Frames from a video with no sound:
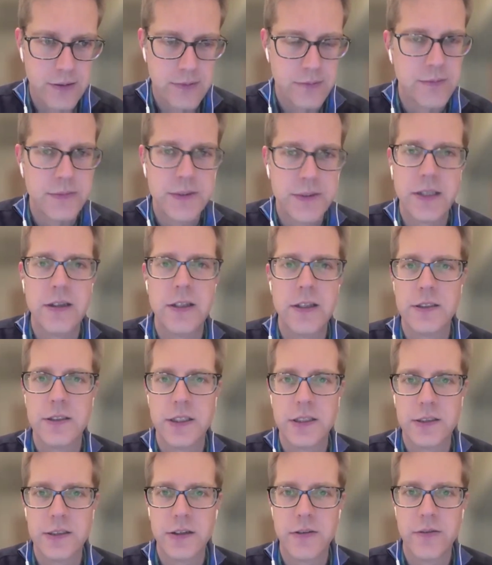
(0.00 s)

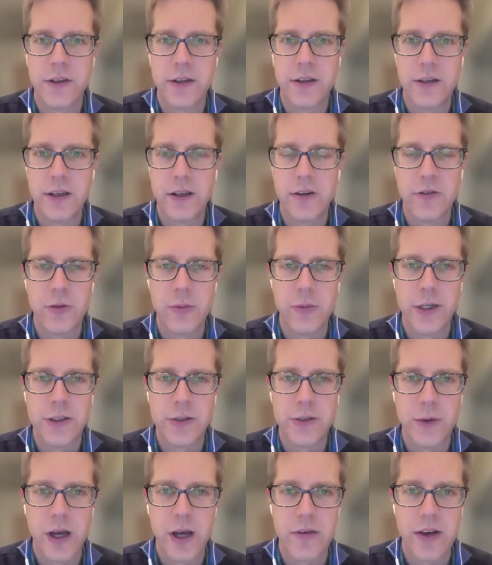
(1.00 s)
synthesis of the
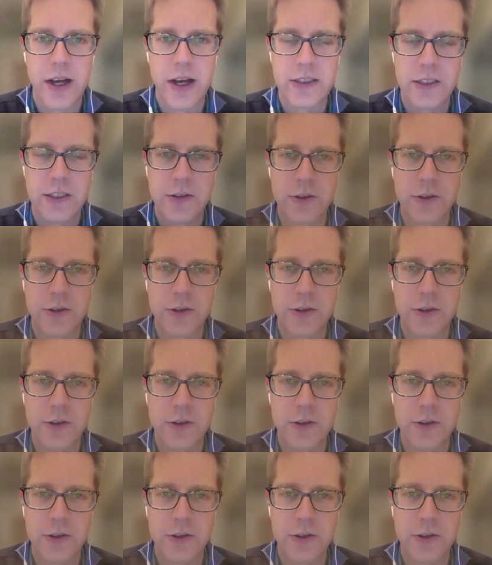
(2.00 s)
information we have access